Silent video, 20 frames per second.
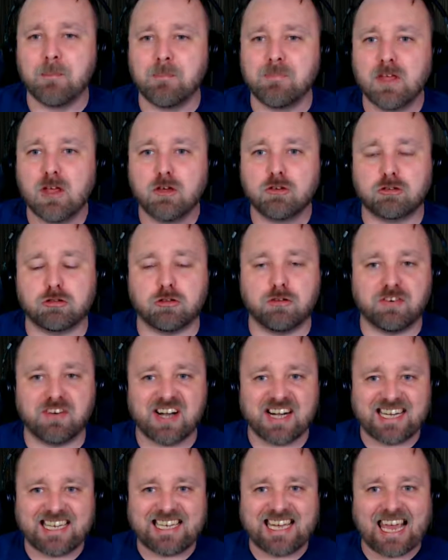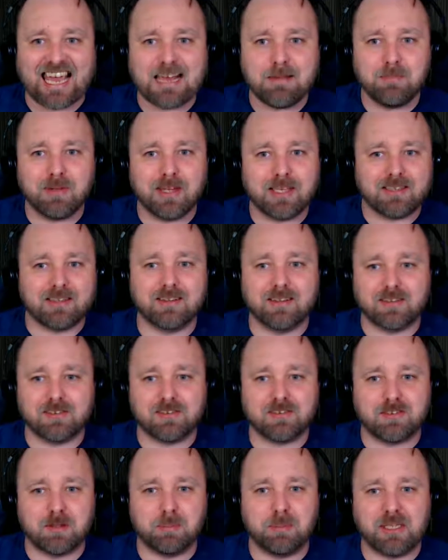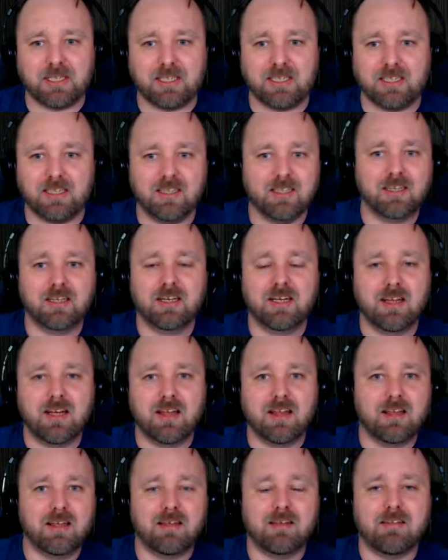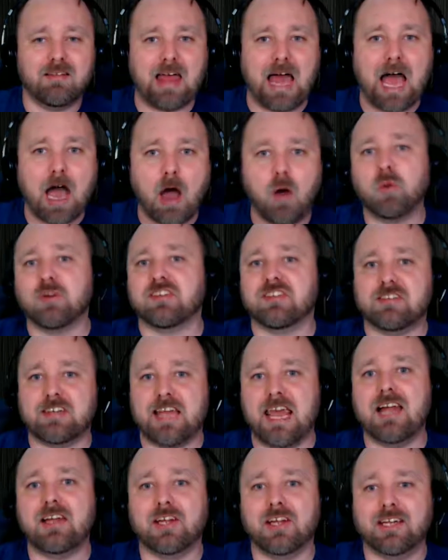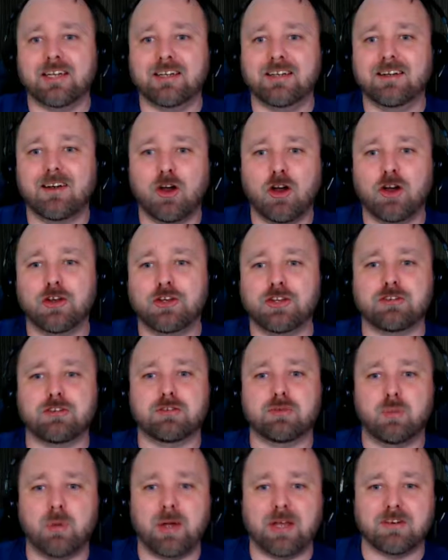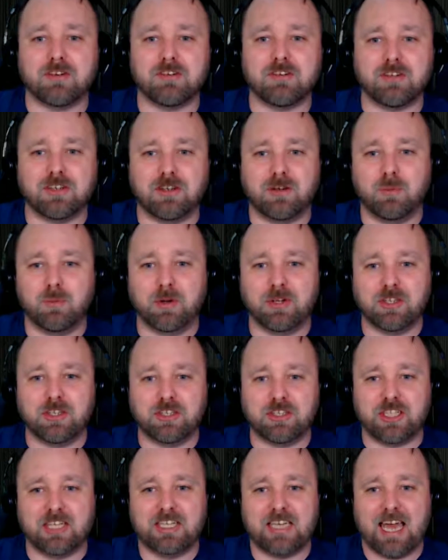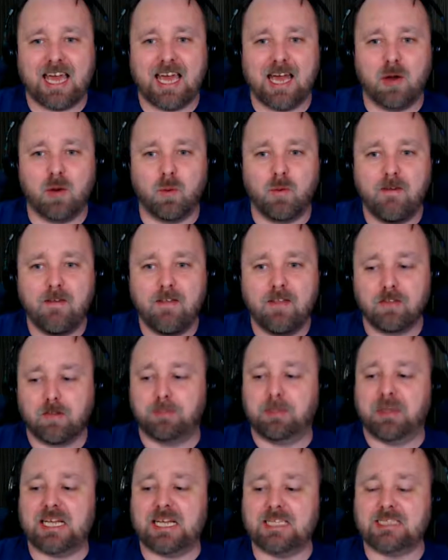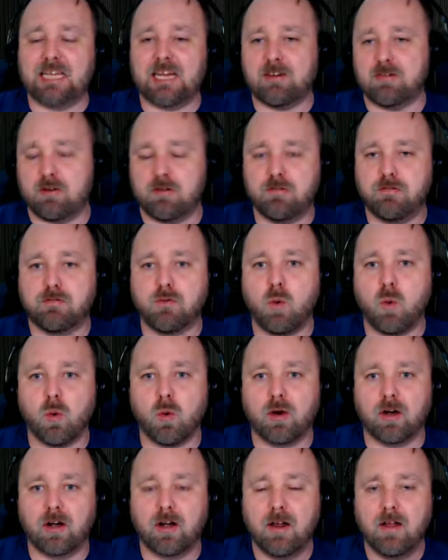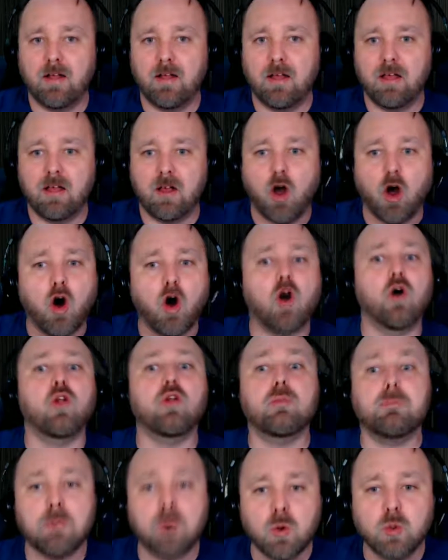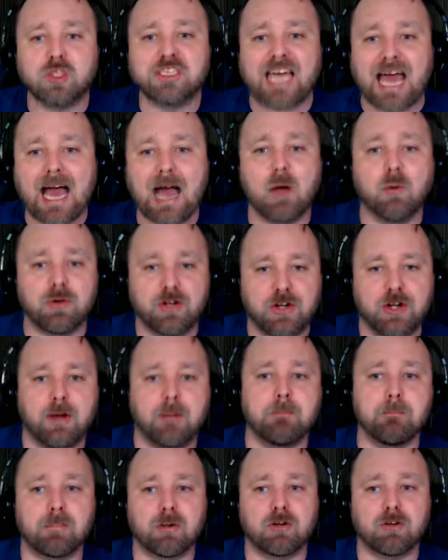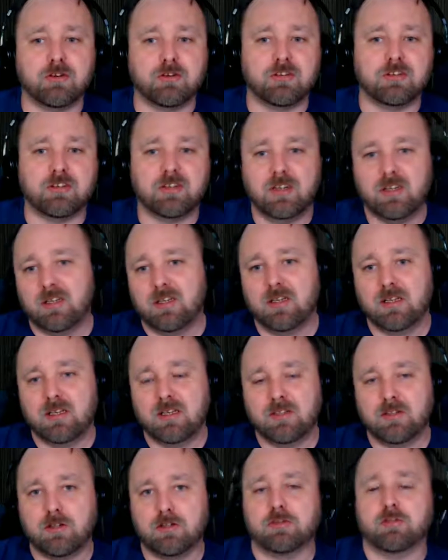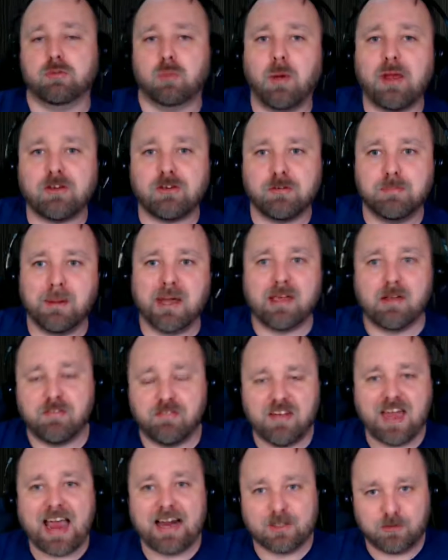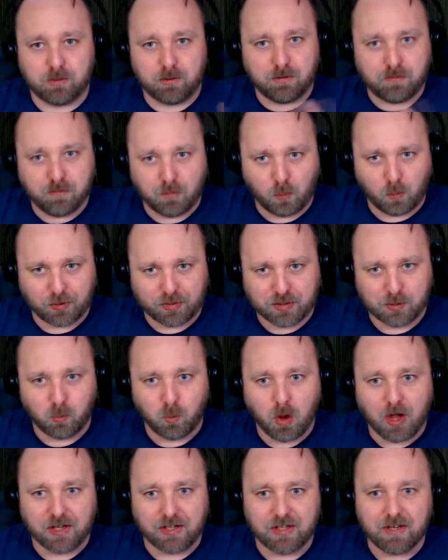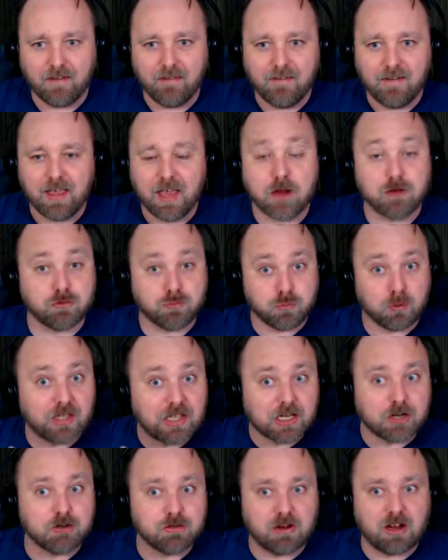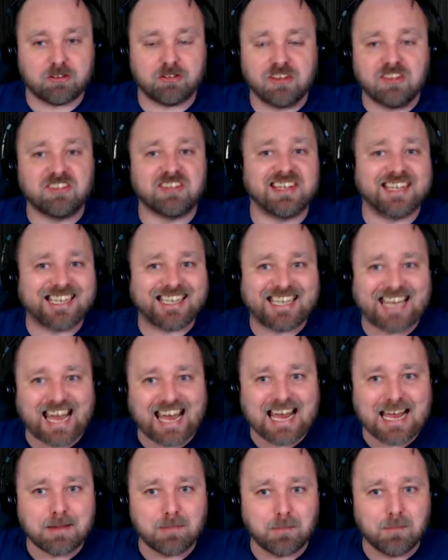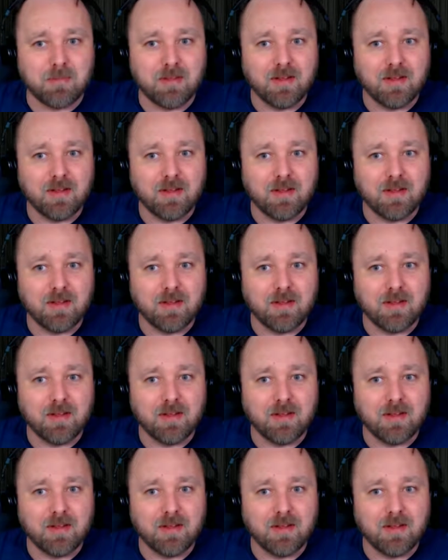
So for a game like this to be outselling on the Switch, when you think of how the PlayStation 4 almost outnumbers the Switch by a factor of 4 to 1, it's really interesting to see a game,